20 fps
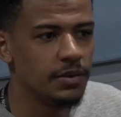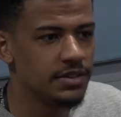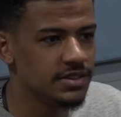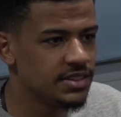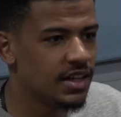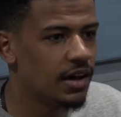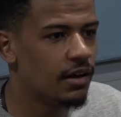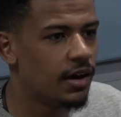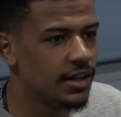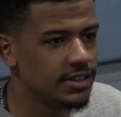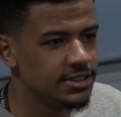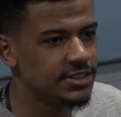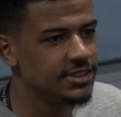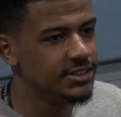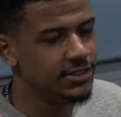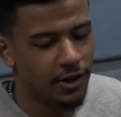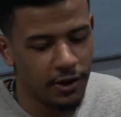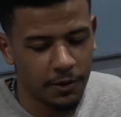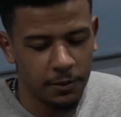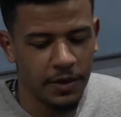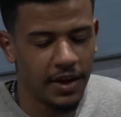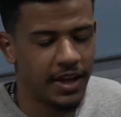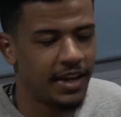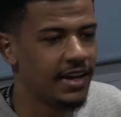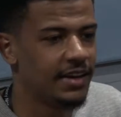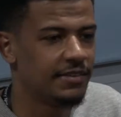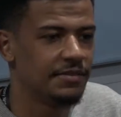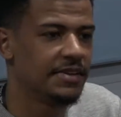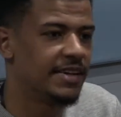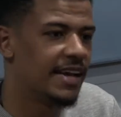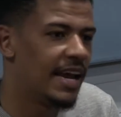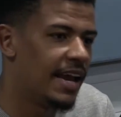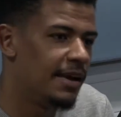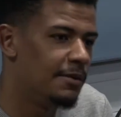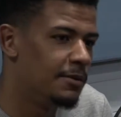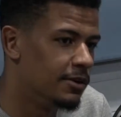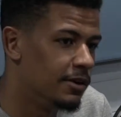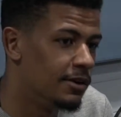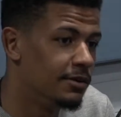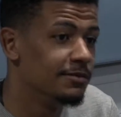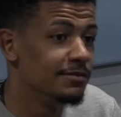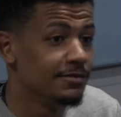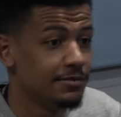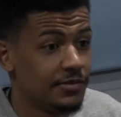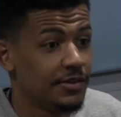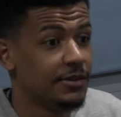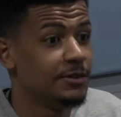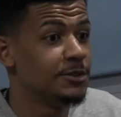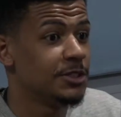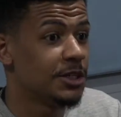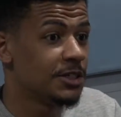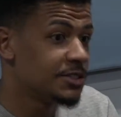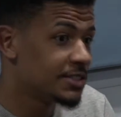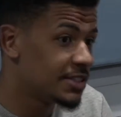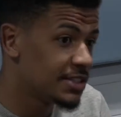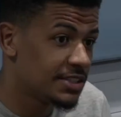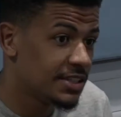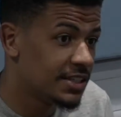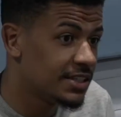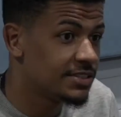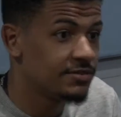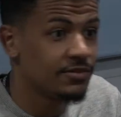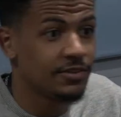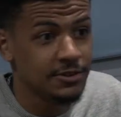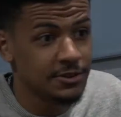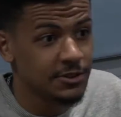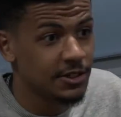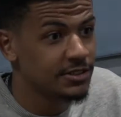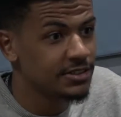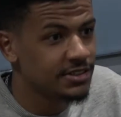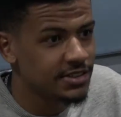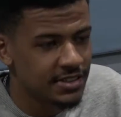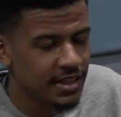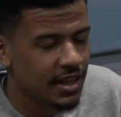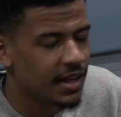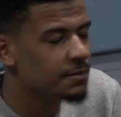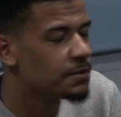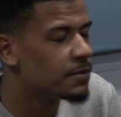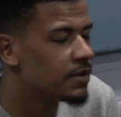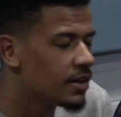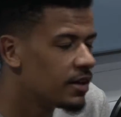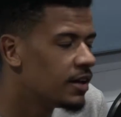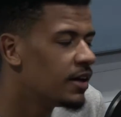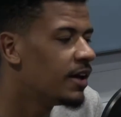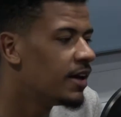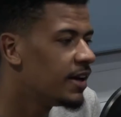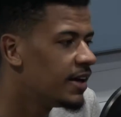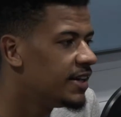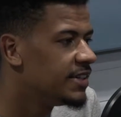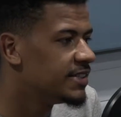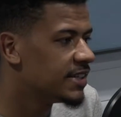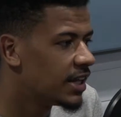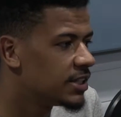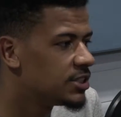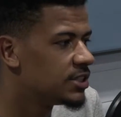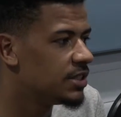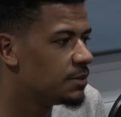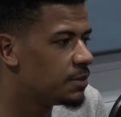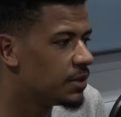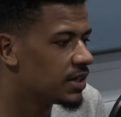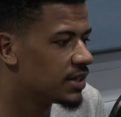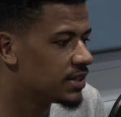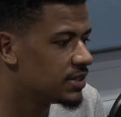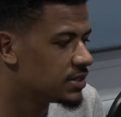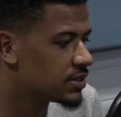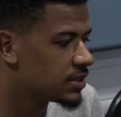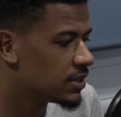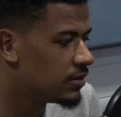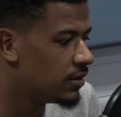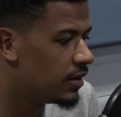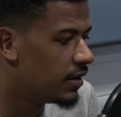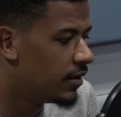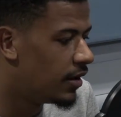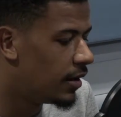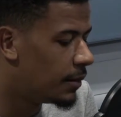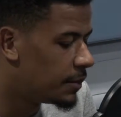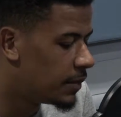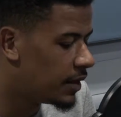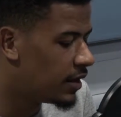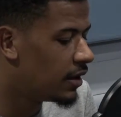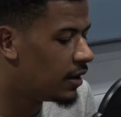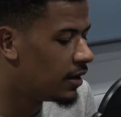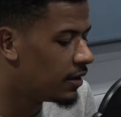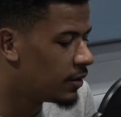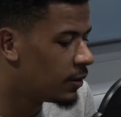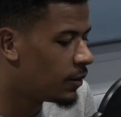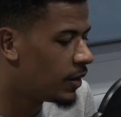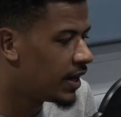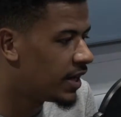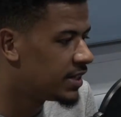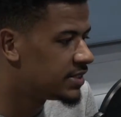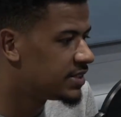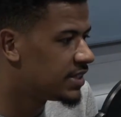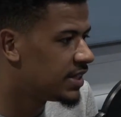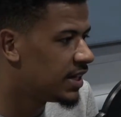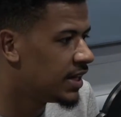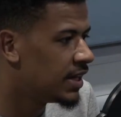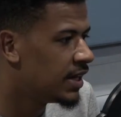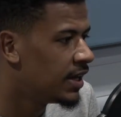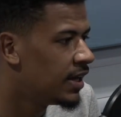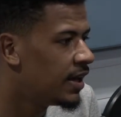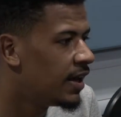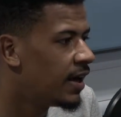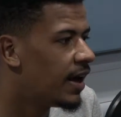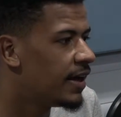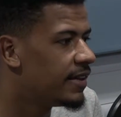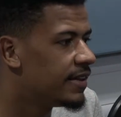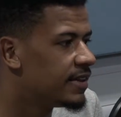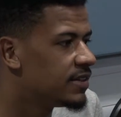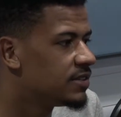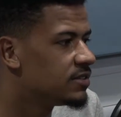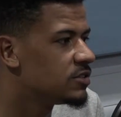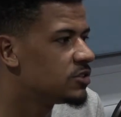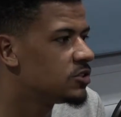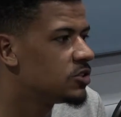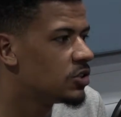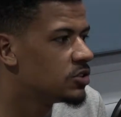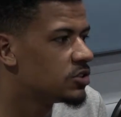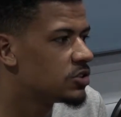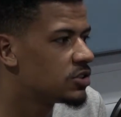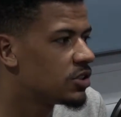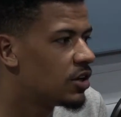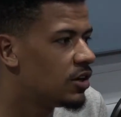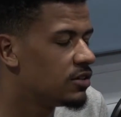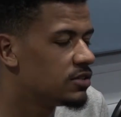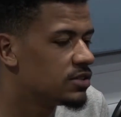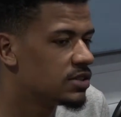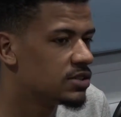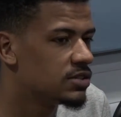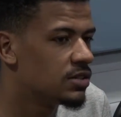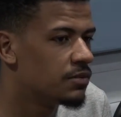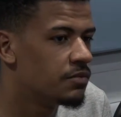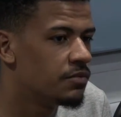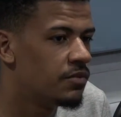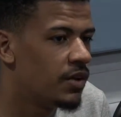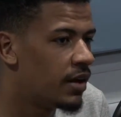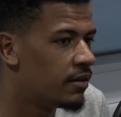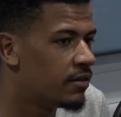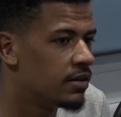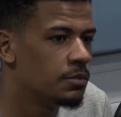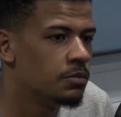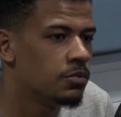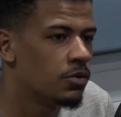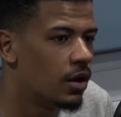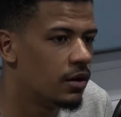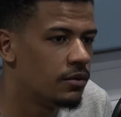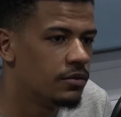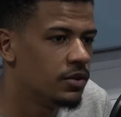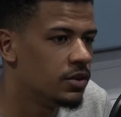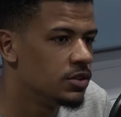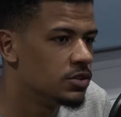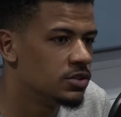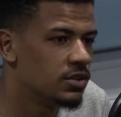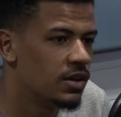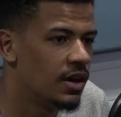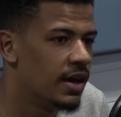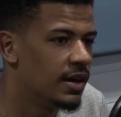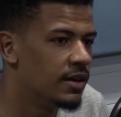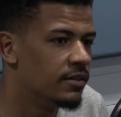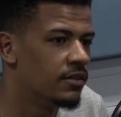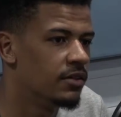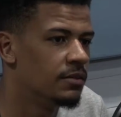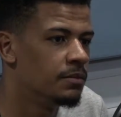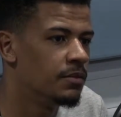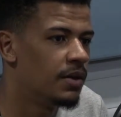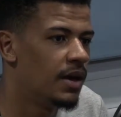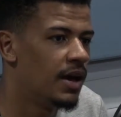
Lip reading: He's now actually not playing every game, and Phil Jones did this, Phil Jones did that, but he's actually picking his career up. But the way I see it, I think John Stones has a very bright future ahead of him.